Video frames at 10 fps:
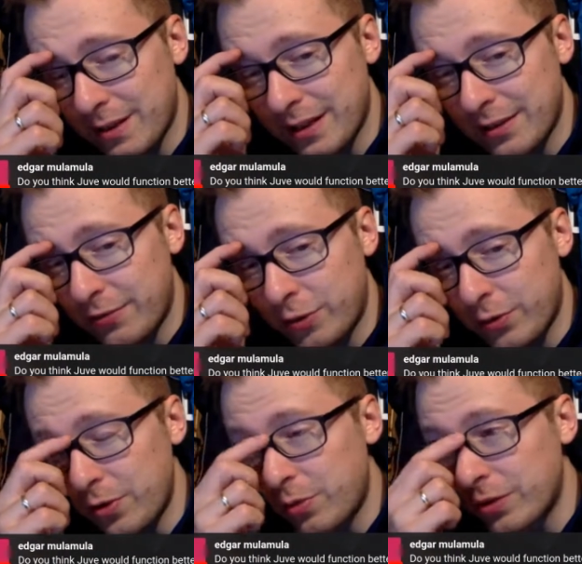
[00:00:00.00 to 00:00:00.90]

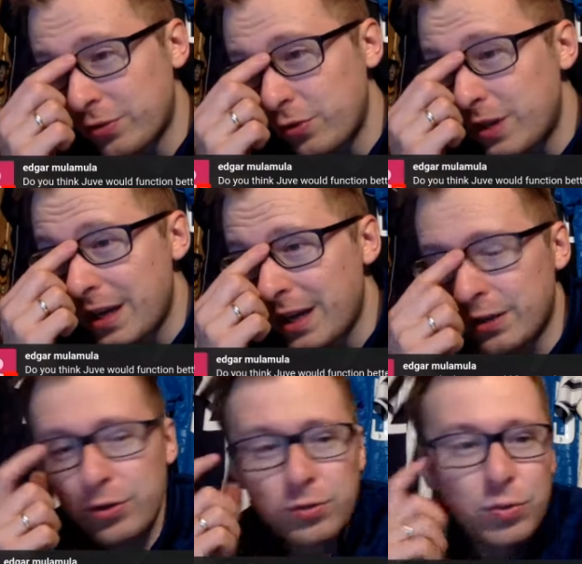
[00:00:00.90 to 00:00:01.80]
4-3-1-2. Yeah, it
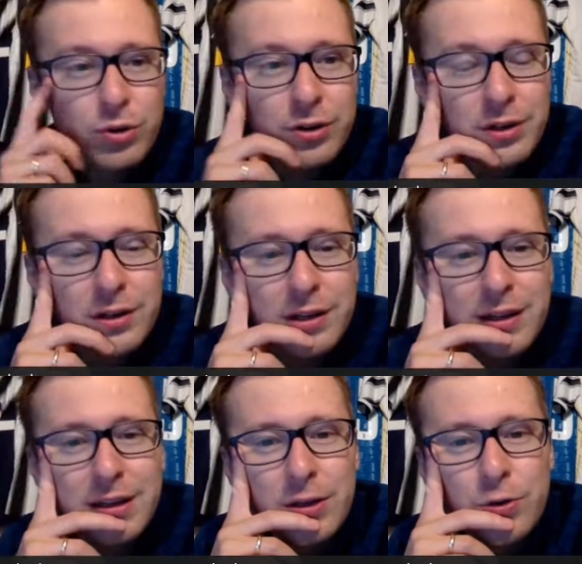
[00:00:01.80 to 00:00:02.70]
could work.
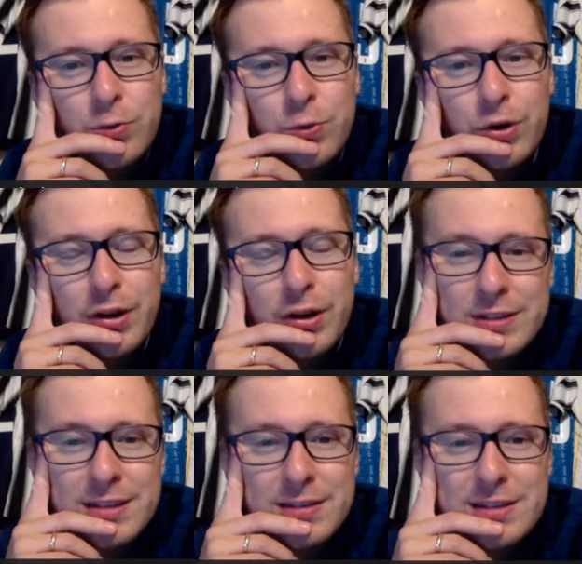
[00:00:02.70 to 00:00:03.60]
It could work
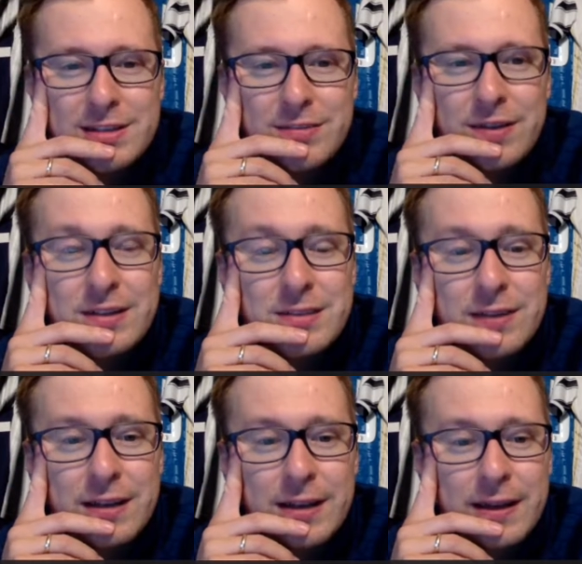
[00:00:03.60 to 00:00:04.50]
if it is
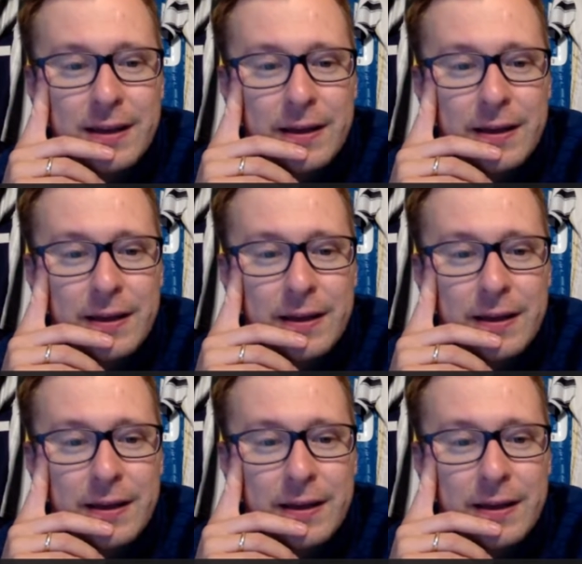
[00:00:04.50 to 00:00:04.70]
defensively.